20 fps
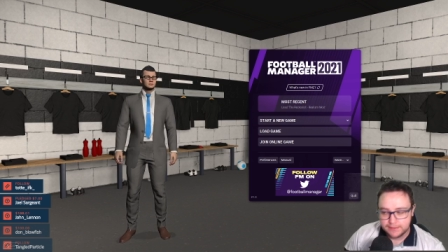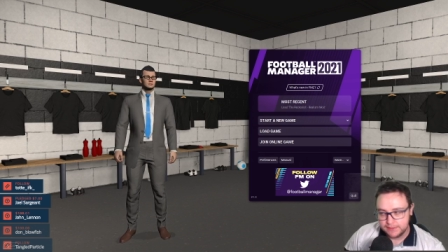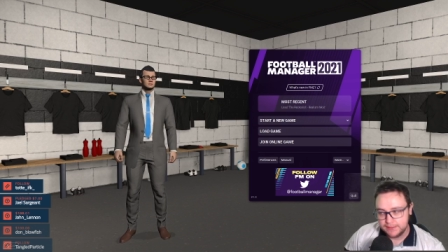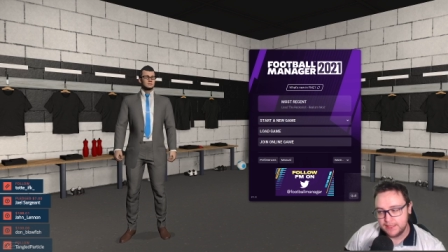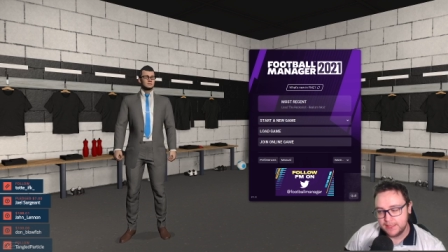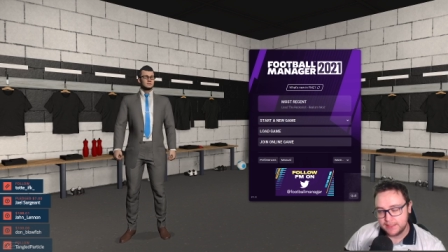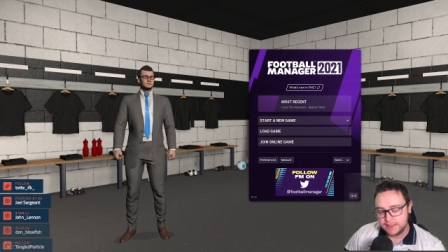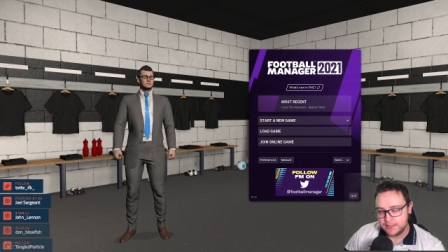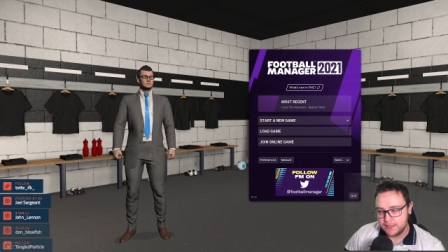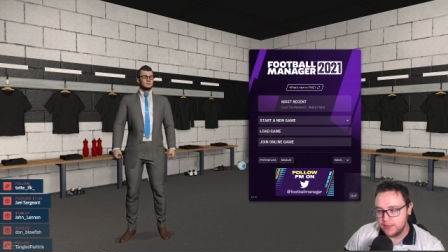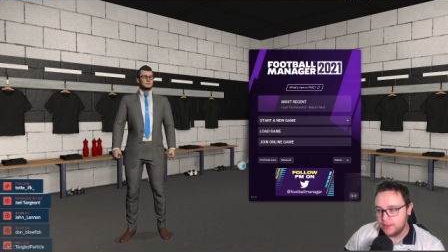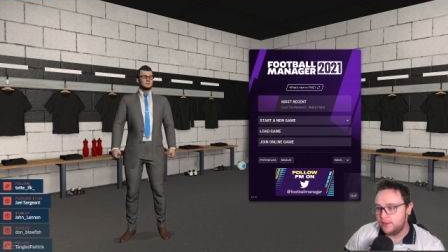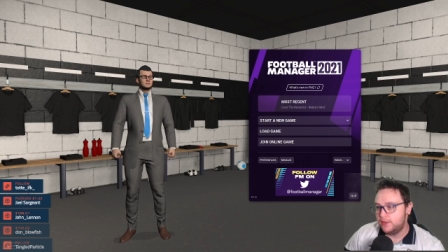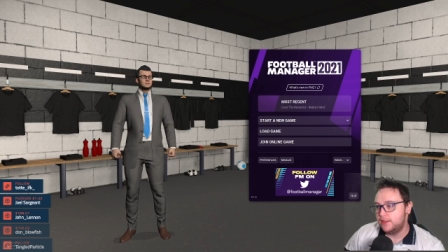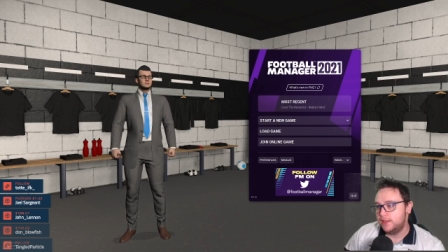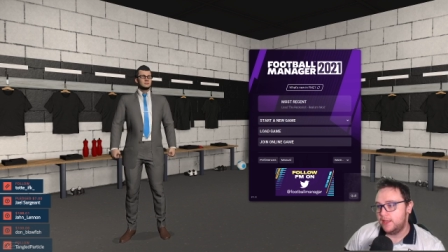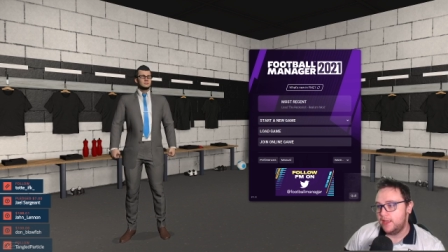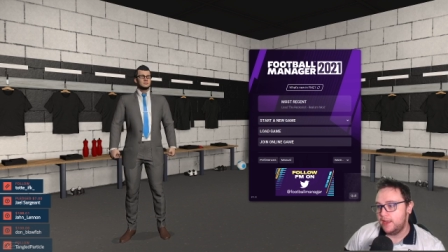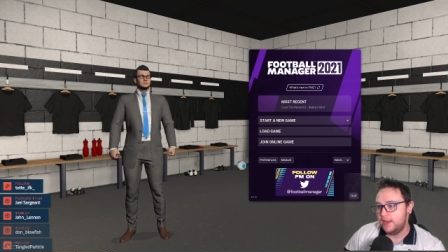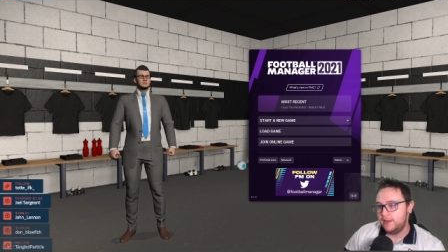it's not
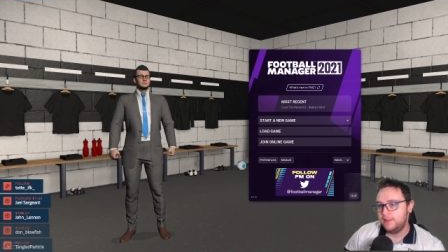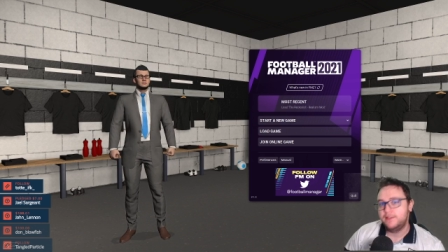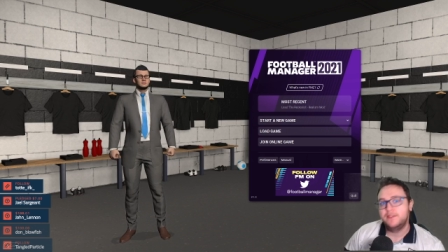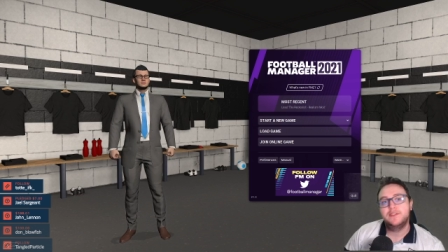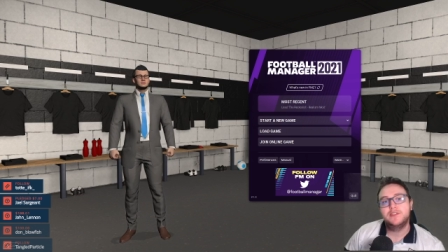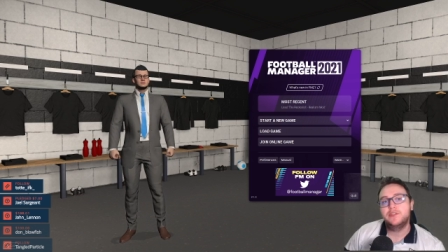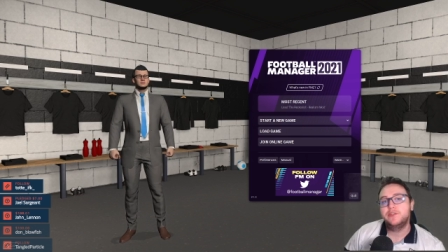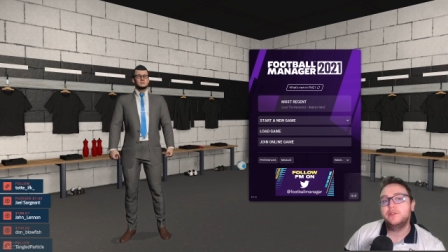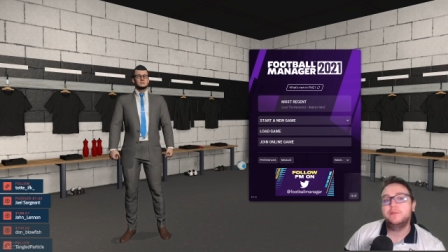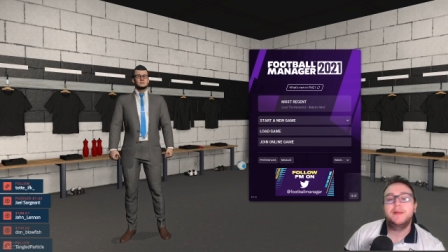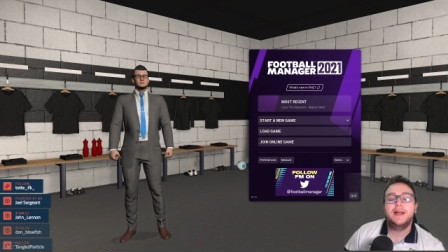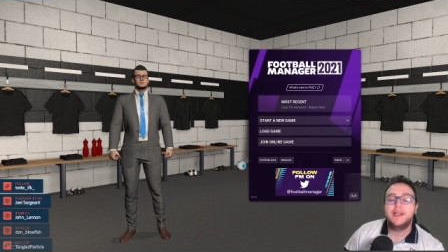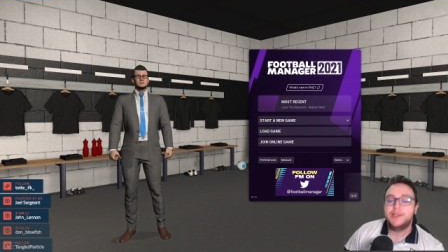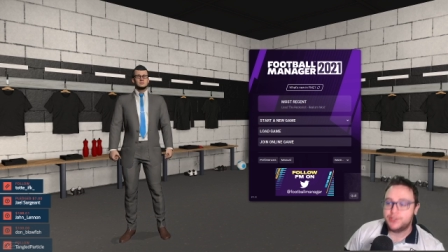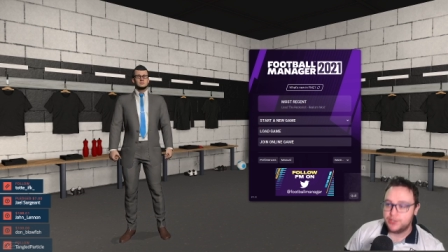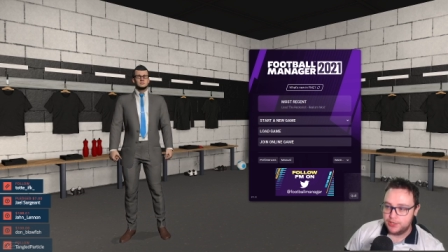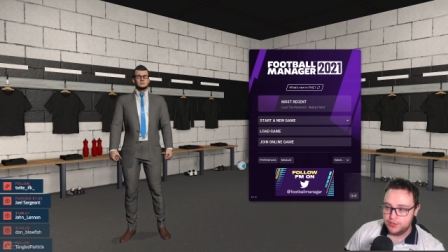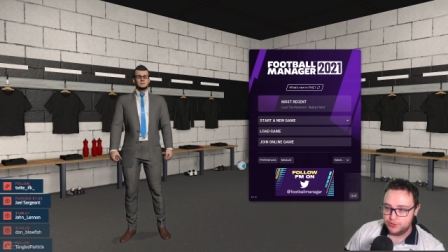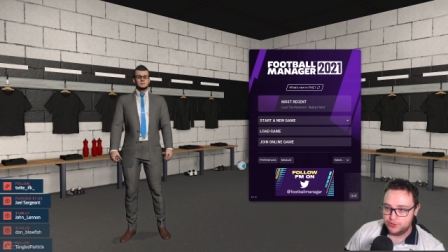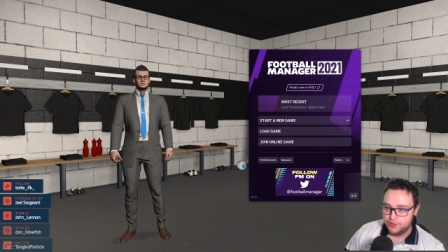anything to do with the
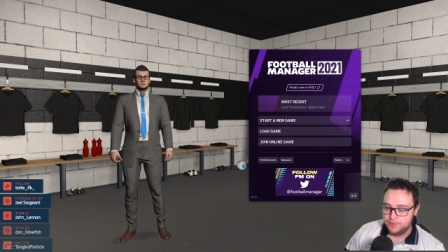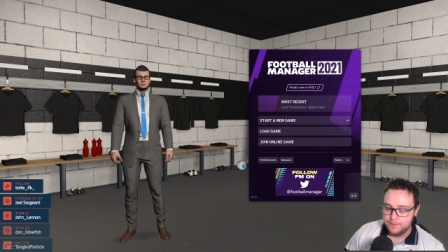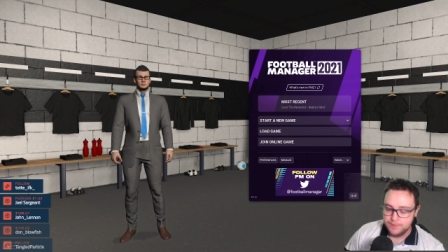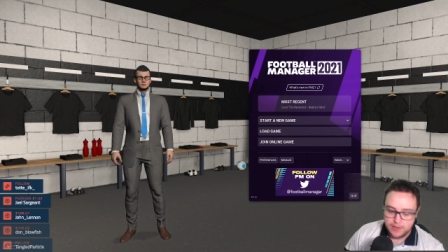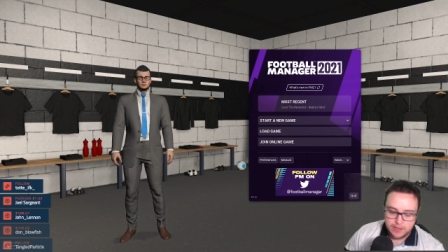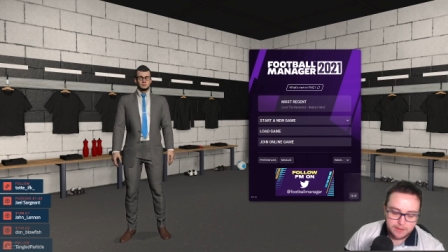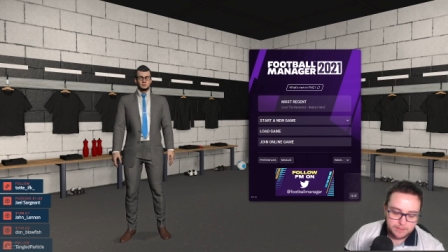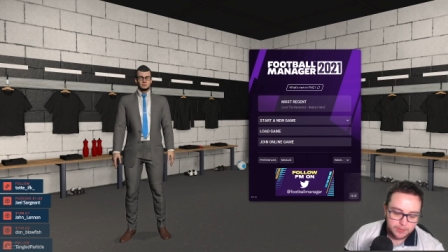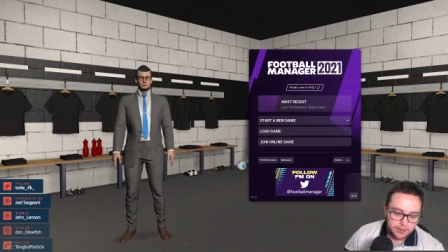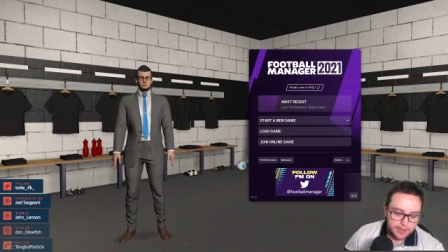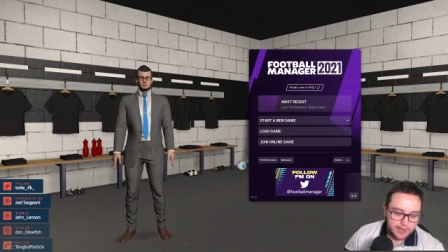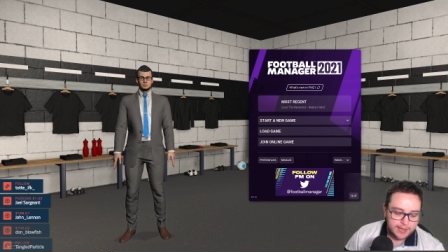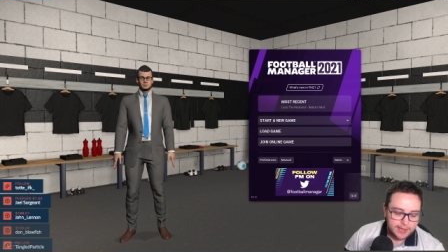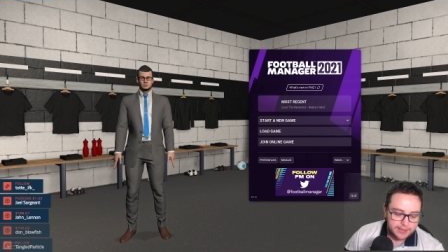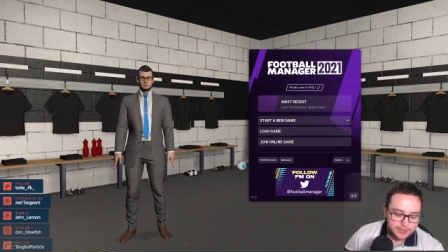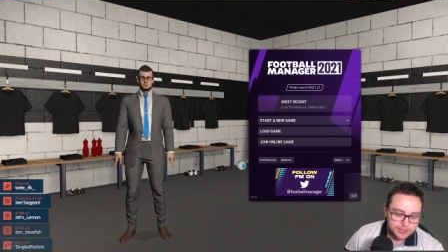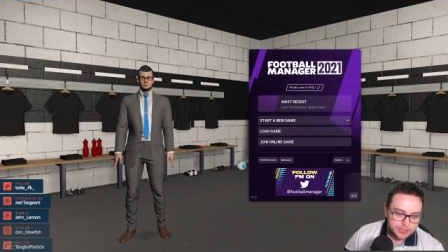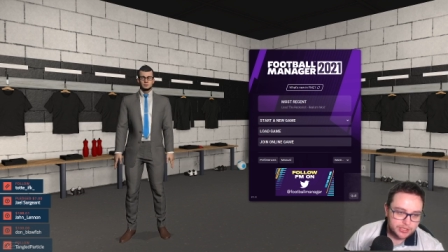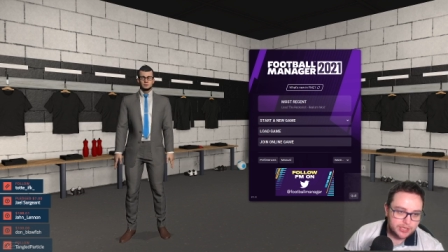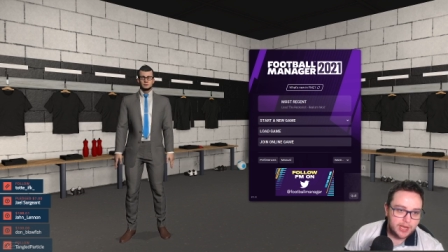match engine, but it
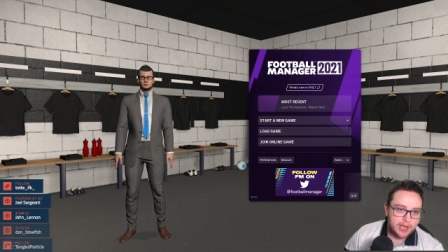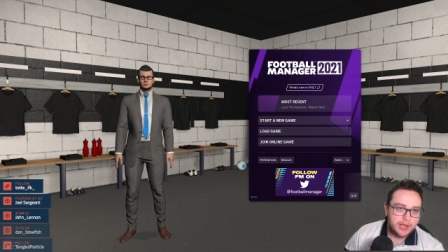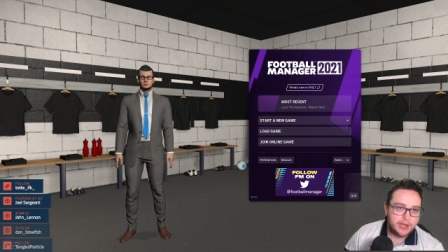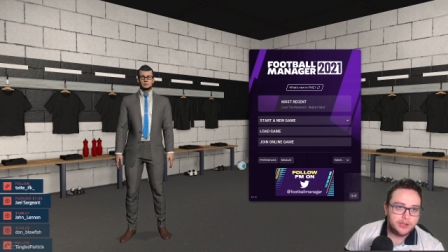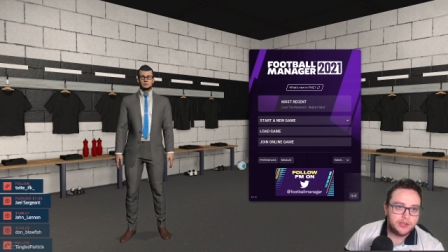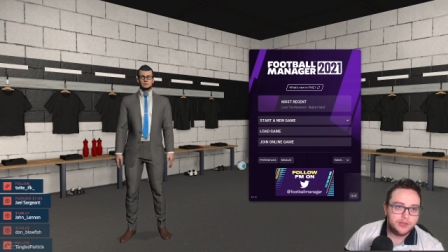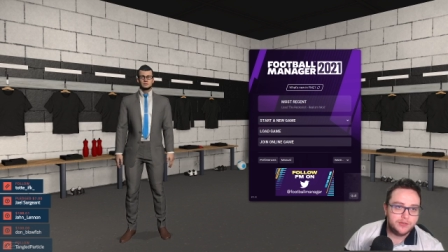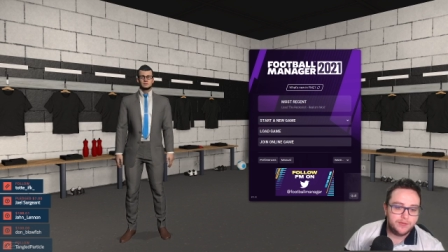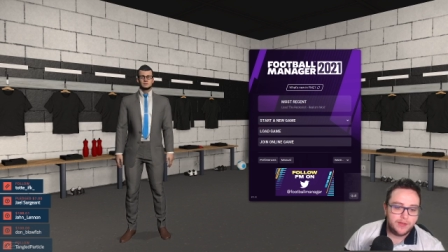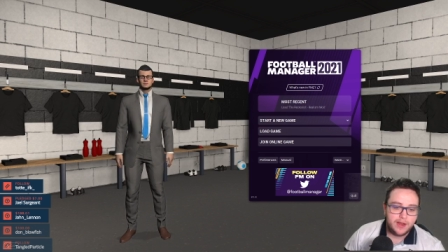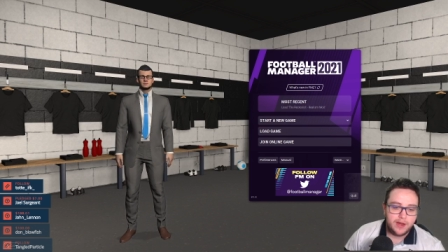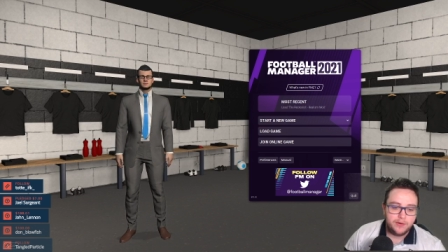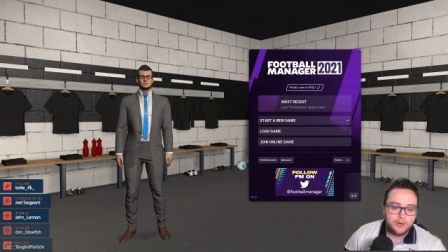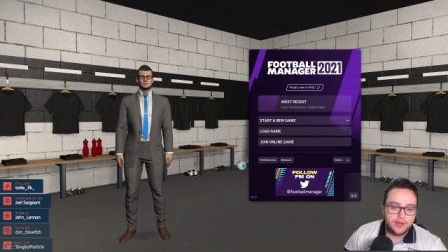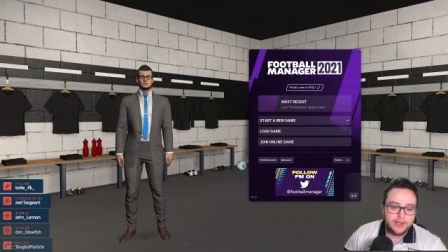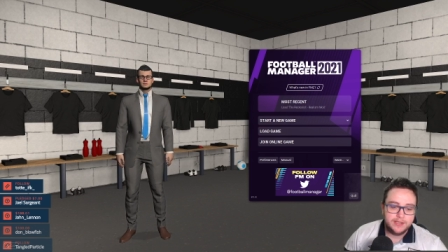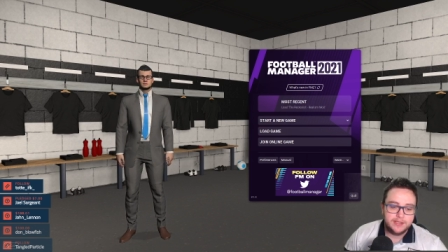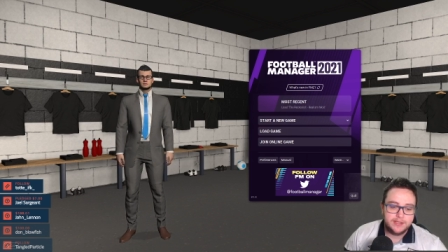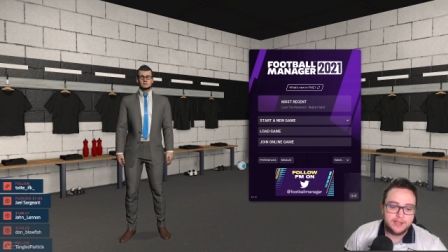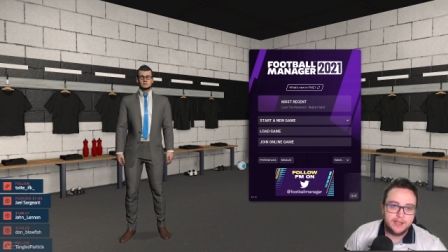has changed
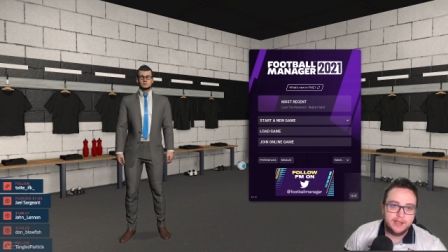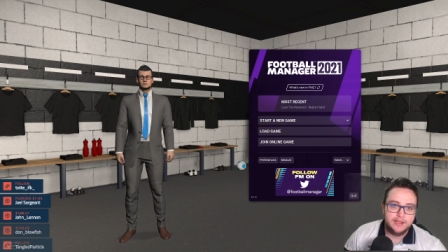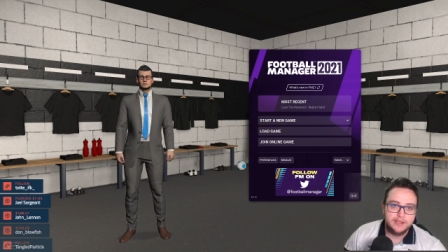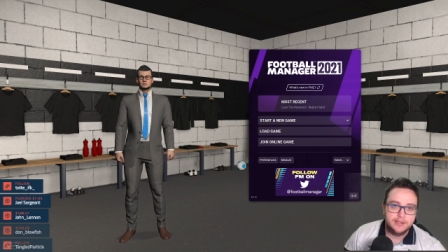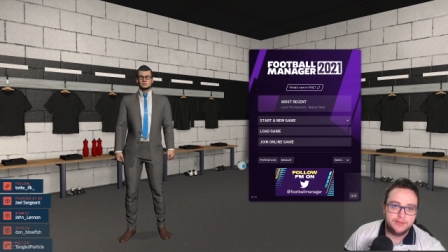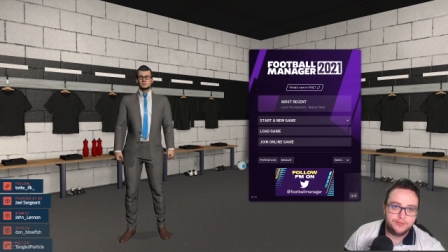various things.